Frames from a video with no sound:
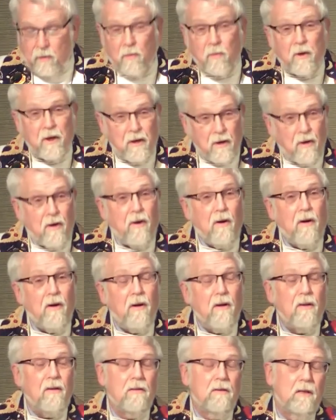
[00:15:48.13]
We are
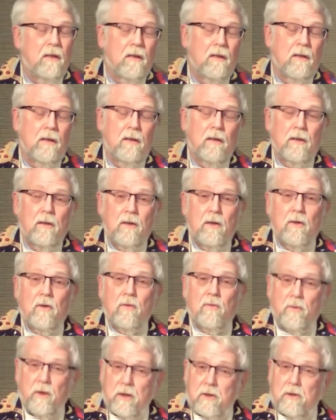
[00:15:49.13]
all
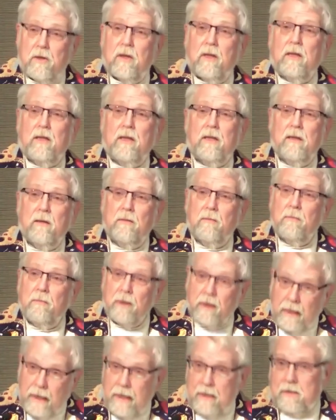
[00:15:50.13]
richly
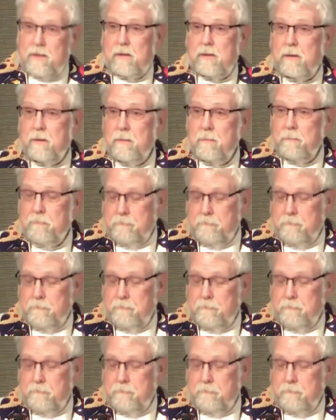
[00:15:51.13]
blessed.